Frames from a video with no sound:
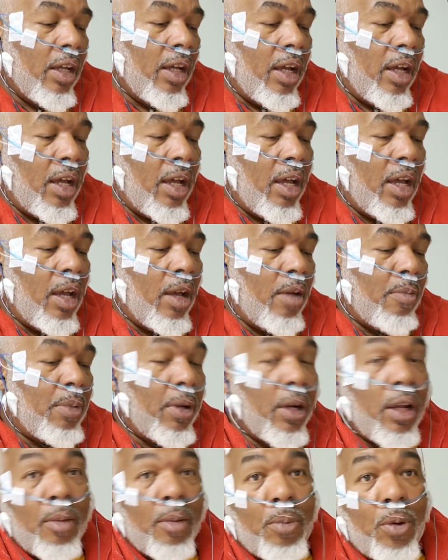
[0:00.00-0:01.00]
Uh,
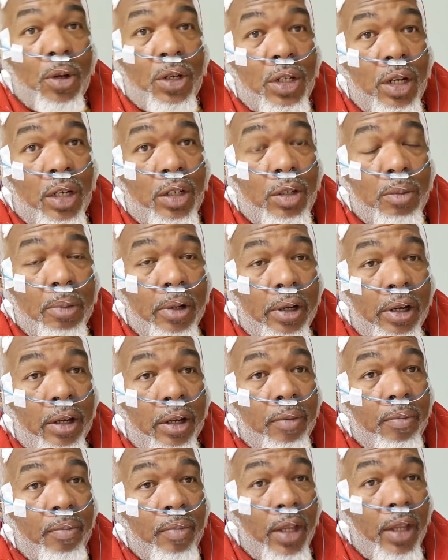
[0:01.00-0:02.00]
but I appreciate you, buddy.
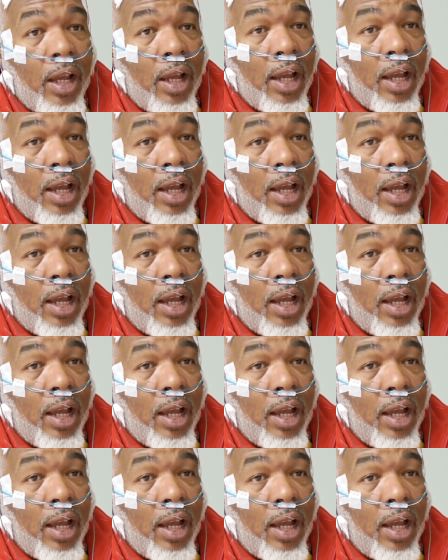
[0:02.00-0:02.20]
Uh,